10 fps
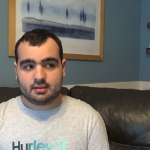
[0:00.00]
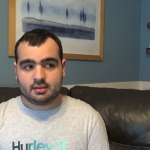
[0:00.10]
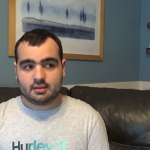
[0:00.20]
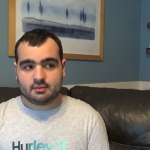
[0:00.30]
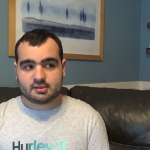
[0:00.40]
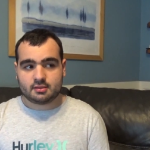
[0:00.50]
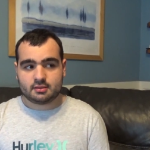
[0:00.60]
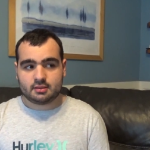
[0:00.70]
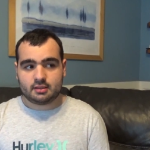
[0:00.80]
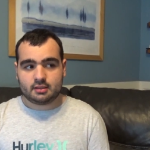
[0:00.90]
It was
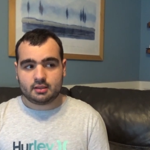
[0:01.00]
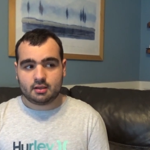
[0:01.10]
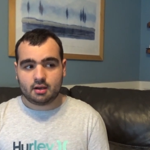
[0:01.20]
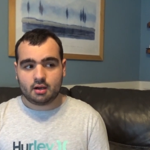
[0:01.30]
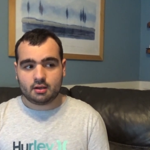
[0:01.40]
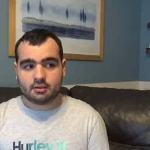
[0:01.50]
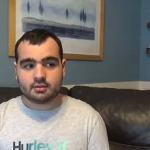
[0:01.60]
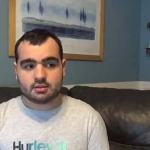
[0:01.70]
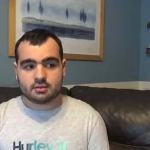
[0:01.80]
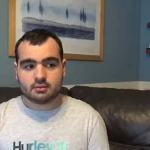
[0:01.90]
certainly
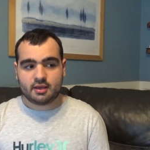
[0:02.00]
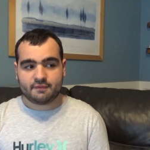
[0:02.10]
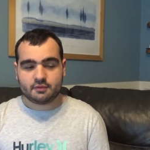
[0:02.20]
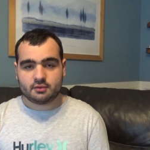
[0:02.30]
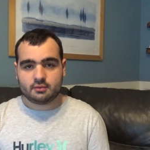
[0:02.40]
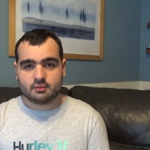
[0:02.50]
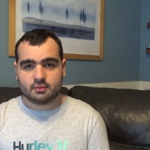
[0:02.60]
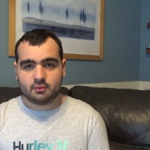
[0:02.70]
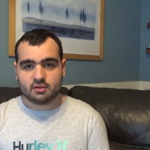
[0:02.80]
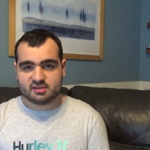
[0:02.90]
hard to get through
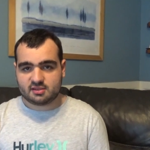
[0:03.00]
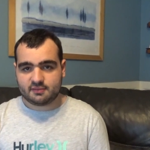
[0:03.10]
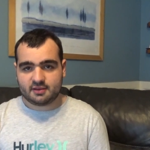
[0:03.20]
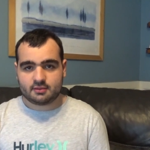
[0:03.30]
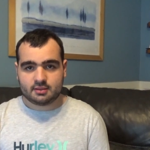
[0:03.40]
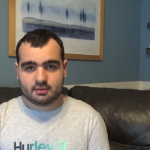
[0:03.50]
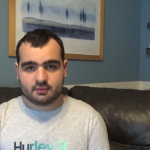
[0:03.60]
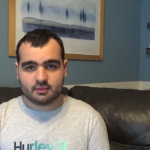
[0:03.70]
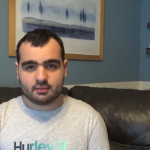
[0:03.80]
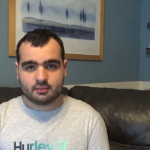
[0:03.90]
the worst of it
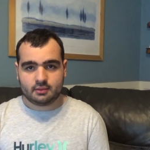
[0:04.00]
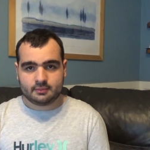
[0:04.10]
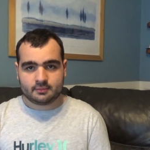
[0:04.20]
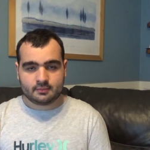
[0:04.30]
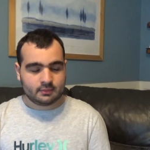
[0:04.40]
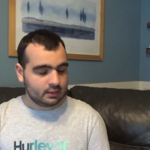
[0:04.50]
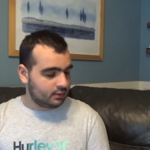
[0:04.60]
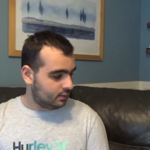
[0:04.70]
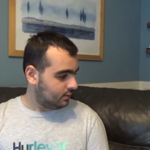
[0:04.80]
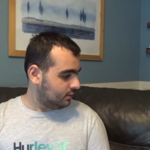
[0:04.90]
for
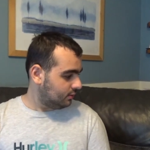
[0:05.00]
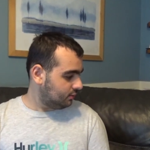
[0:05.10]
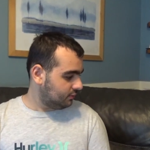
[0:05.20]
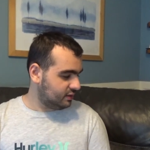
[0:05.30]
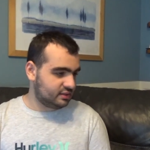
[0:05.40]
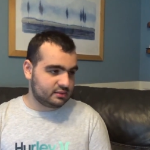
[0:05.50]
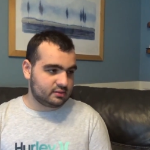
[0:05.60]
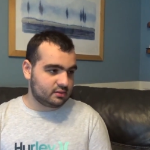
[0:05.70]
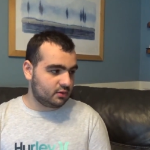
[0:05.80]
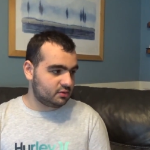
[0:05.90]

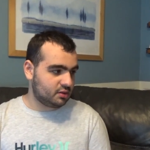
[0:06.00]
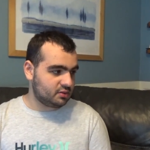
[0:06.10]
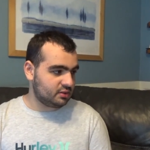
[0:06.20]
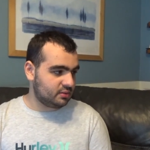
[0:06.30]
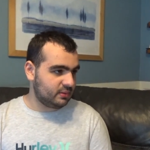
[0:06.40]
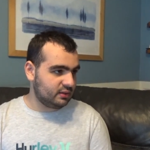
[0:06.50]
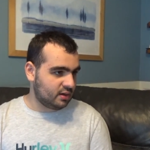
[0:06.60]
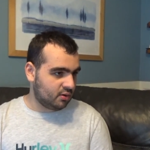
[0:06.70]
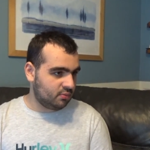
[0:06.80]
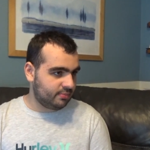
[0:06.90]
reasons those closest to me
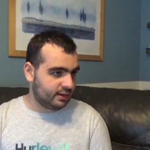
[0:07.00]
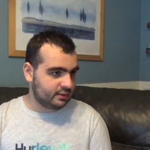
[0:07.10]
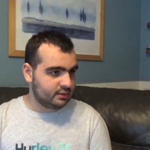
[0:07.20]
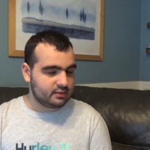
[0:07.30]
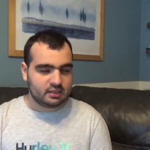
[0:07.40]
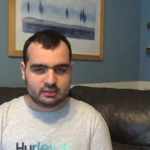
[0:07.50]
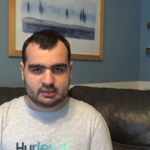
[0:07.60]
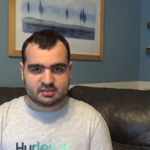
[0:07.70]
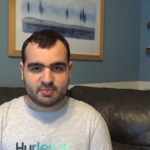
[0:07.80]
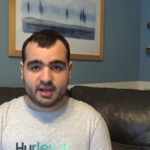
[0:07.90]
know, but
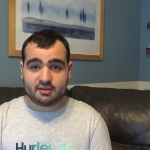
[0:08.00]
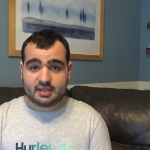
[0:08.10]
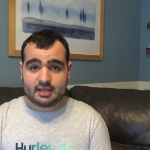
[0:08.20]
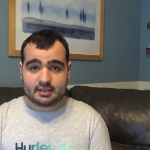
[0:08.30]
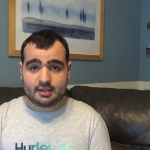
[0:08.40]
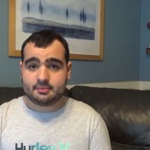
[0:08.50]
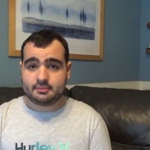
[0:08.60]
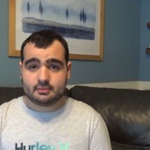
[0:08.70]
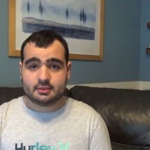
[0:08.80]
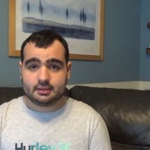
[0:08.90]
despite all that, I'm
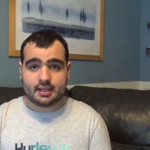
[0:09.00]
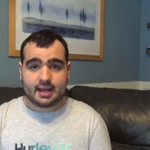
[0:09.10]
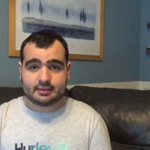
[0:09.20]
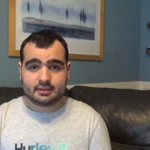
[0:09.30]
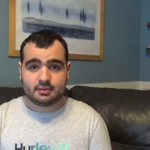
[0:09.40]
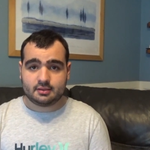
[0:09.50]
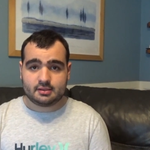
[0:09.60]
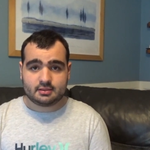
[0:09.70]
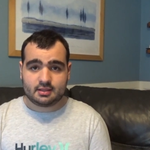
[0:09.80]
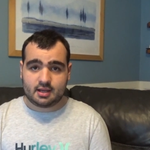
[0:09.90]
glad there
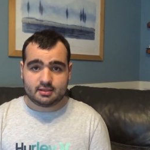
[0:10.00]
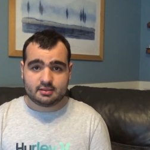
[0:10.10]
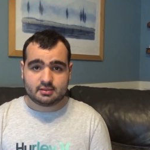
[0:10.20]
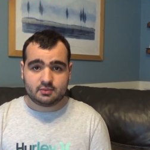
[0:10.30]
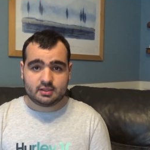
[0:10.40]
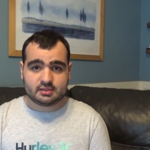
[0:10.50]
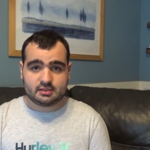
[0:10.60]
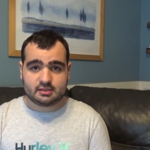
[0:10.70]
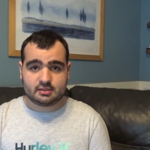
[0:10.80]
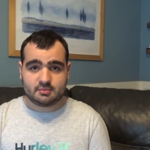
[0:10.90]
is an audience who wants to
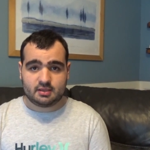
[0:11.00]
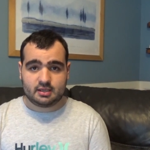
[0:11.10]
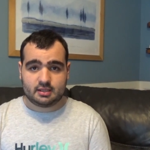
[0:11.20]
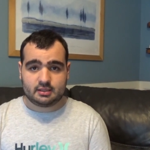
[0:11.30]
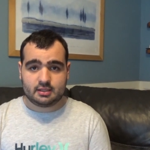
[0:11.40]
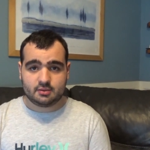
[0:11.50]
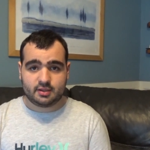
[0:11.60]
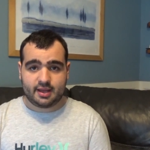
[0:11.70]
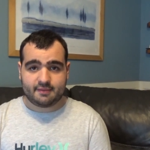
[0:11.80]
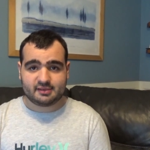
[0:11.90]
listen to me and hear what
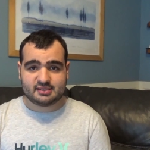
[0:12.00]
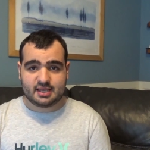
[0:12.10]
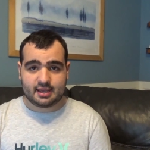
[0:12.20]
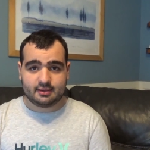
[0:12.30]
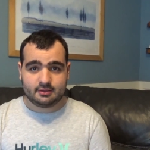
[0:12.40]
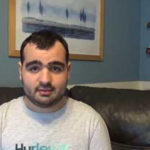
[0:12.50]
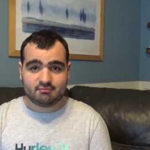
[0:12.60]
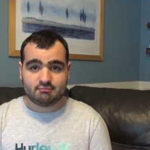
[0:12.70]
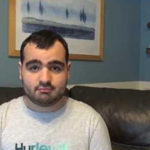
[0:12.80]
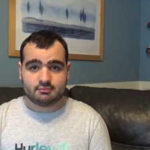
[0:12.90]
I have to say.
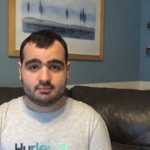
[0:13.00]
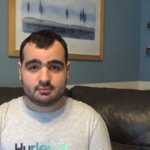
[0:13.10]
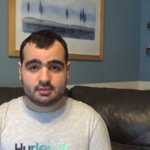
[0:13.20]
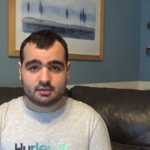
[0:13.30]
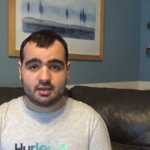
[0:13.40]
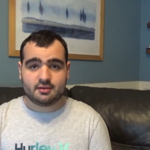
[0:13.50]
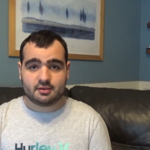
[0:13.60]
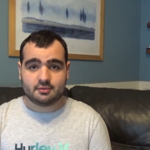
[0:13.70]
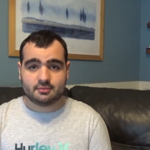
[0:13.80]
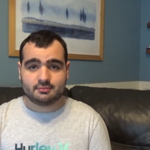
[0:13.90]
So thank you.